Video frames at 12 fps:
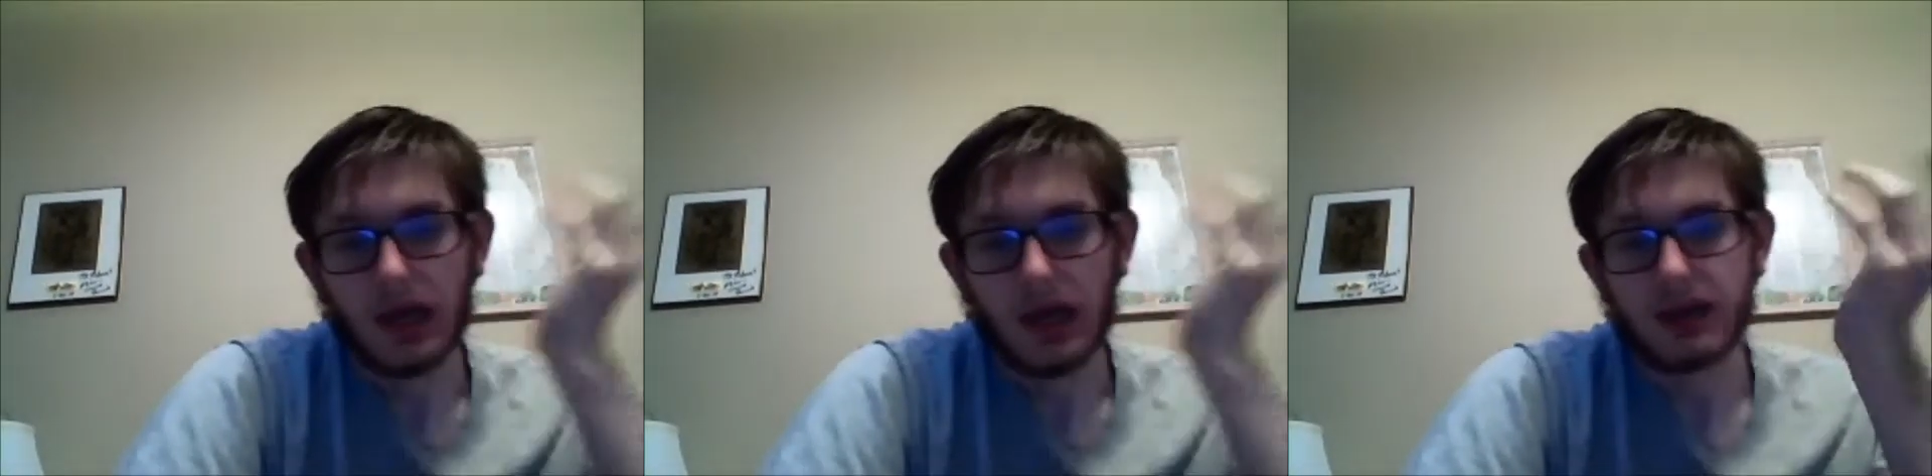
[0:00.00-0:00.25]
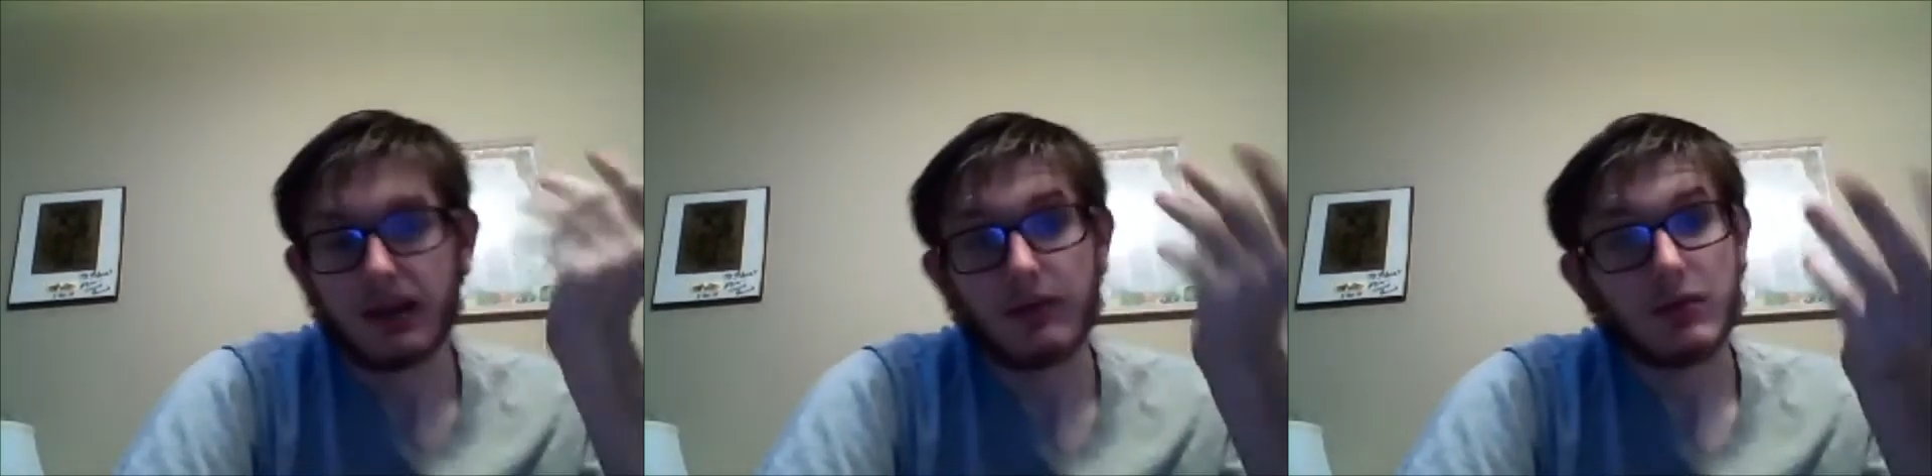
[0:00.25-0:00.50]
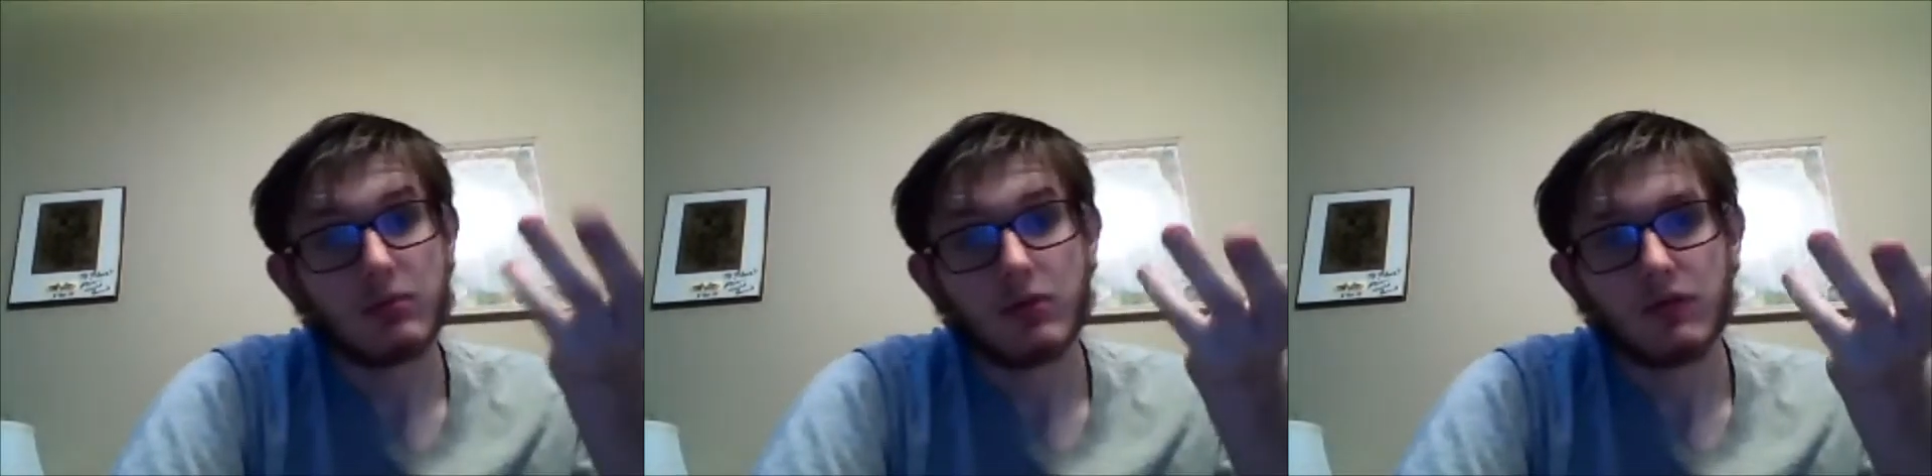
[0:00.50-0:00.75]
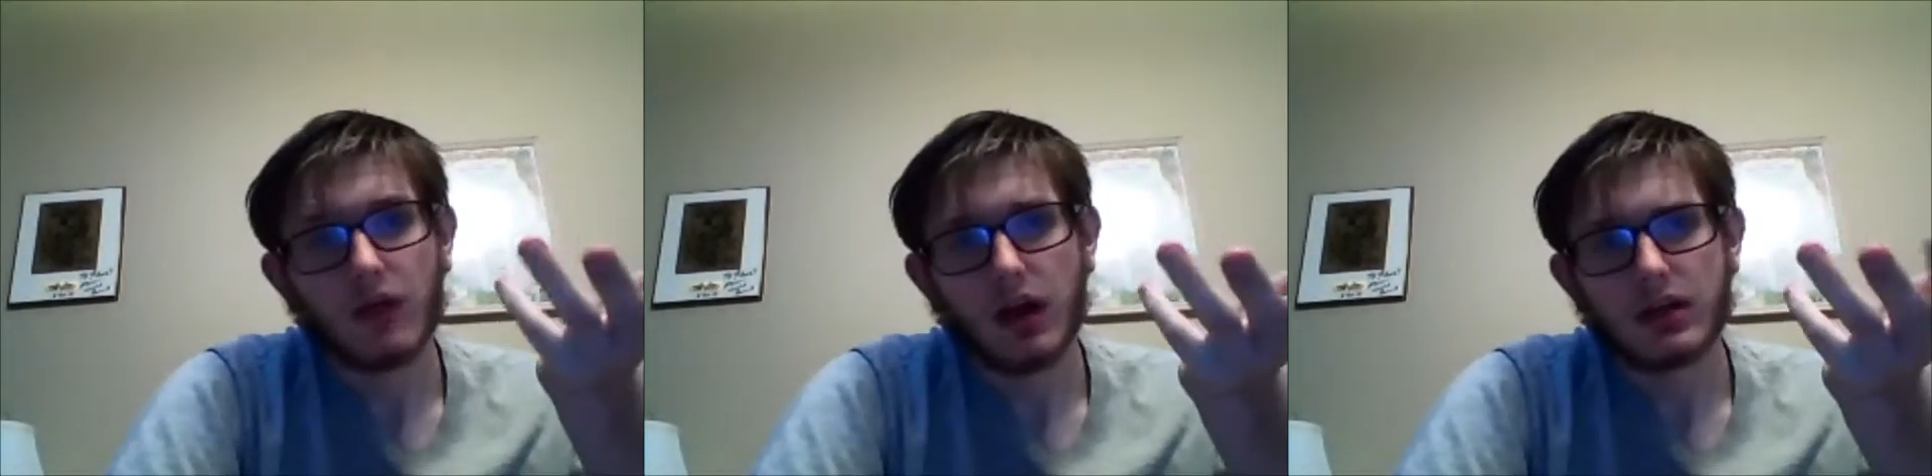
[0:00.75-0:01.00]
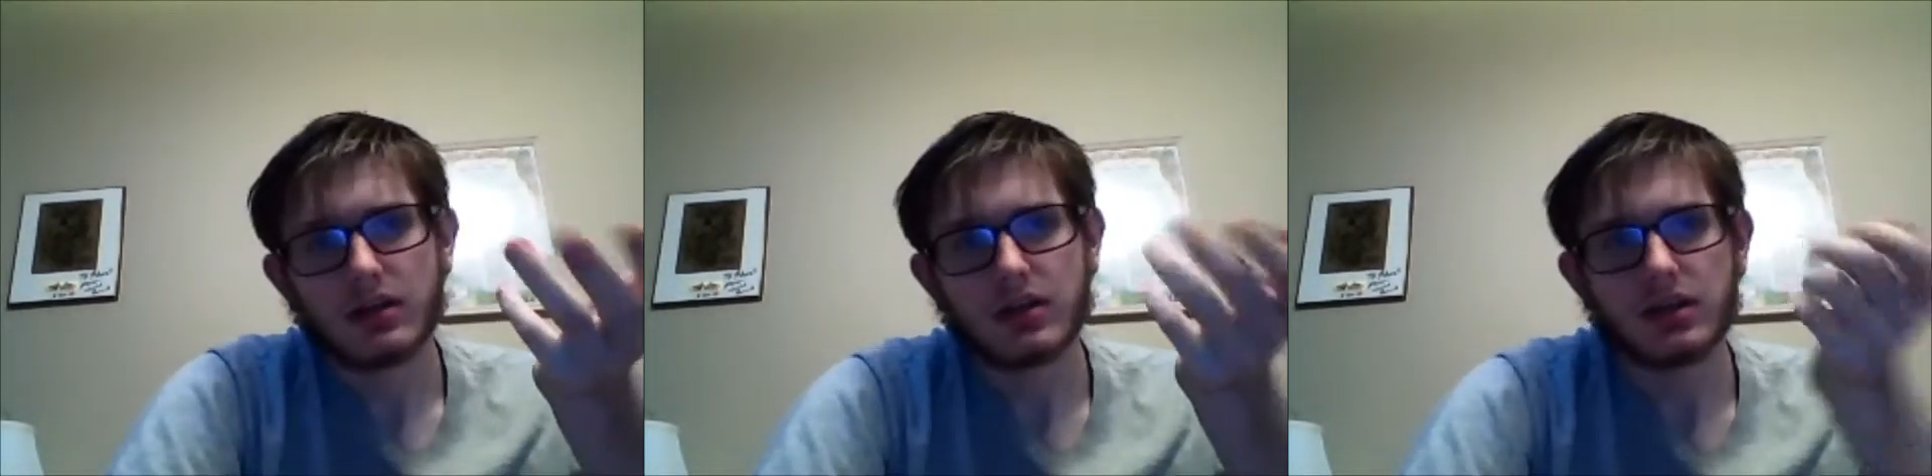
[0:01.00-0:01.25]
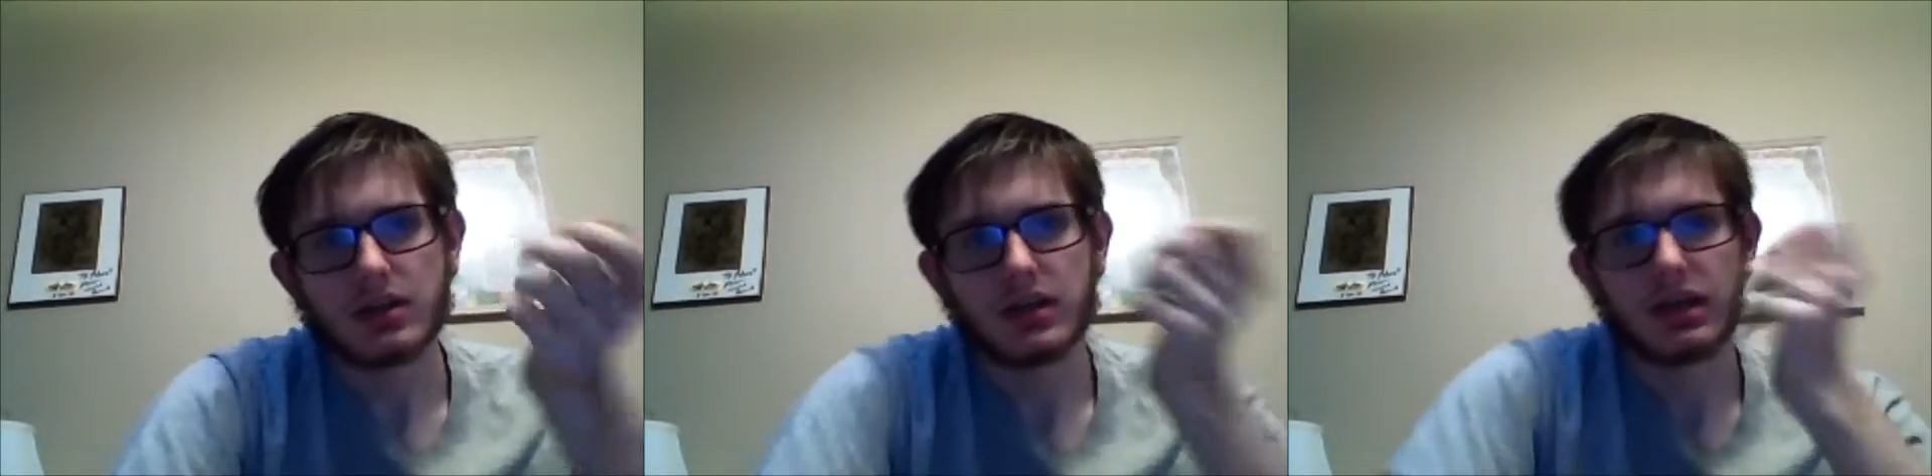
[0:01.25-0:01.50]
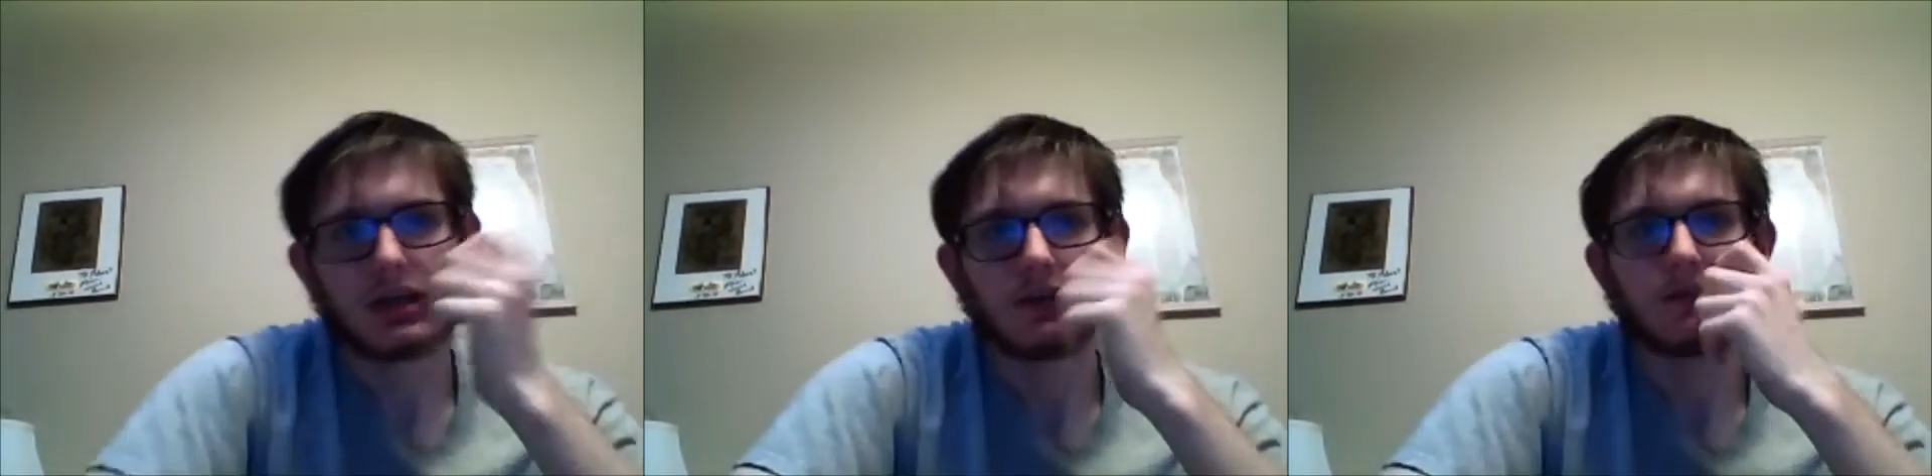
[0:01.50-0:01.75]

And then we move on to the